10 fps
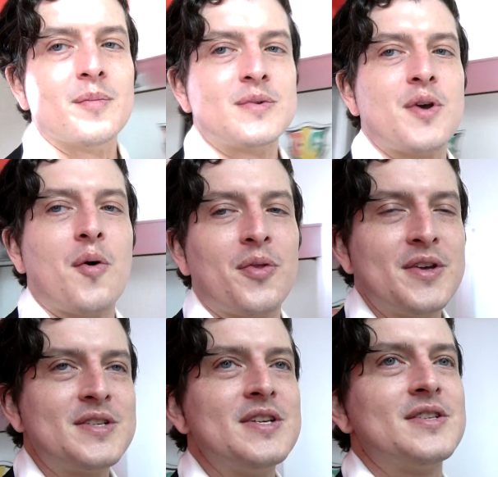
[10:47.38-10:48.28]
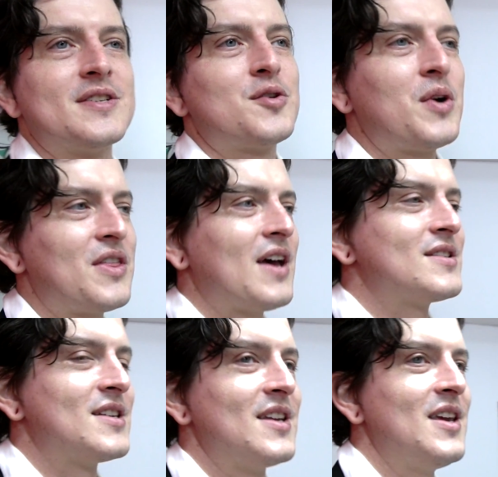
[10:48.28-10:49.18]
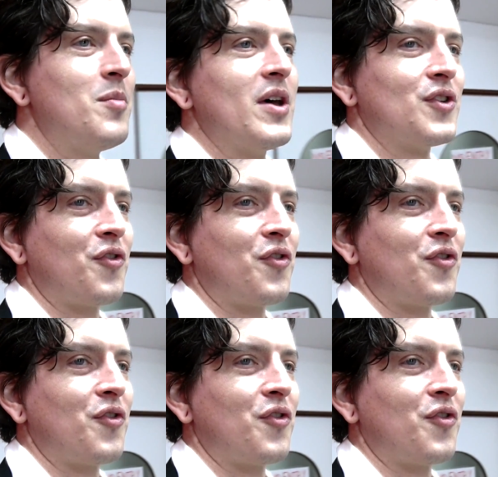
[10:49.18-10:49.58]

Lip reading: So this is 20,000 emails